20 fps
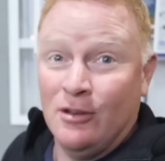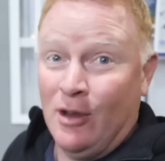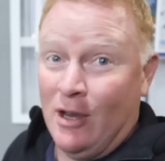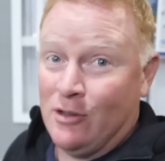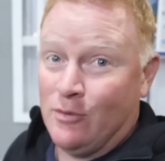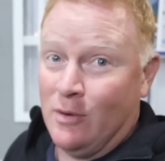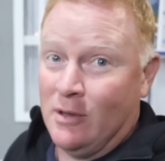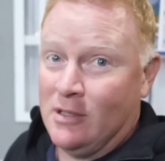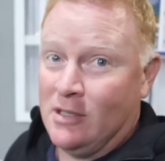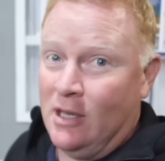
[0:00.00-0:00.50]
You
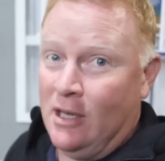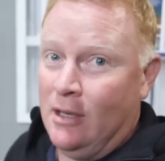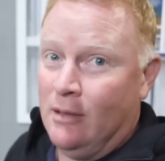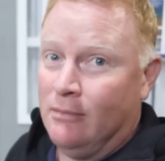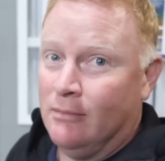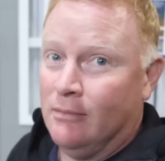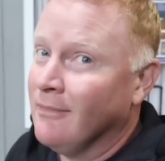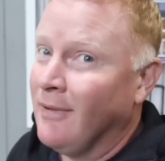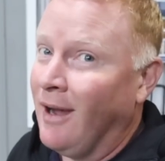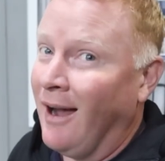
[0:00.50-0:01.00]
guys want to see?
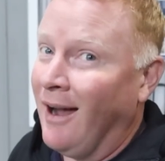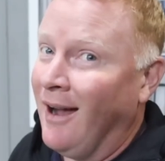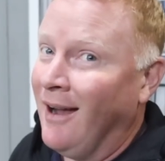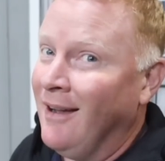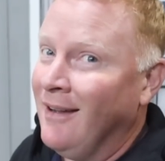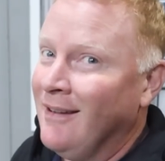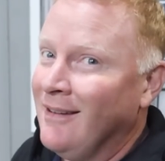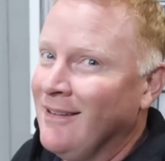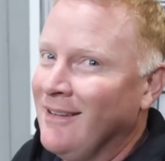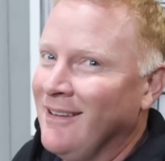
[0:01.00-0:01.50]

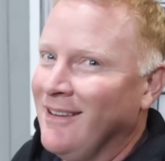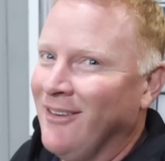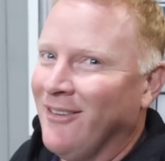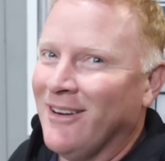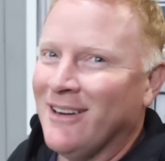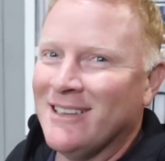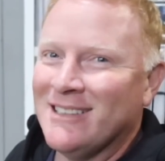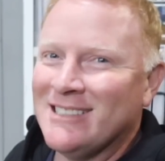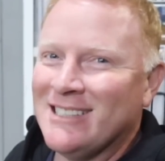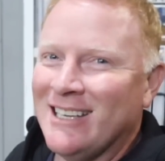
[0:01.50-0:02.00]
Ah, you
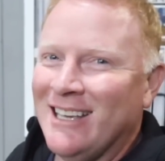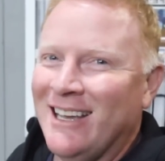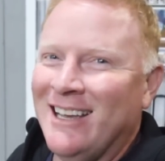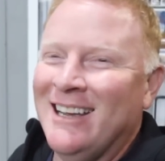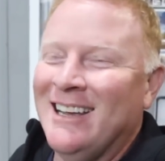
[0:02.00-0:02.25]
want to see?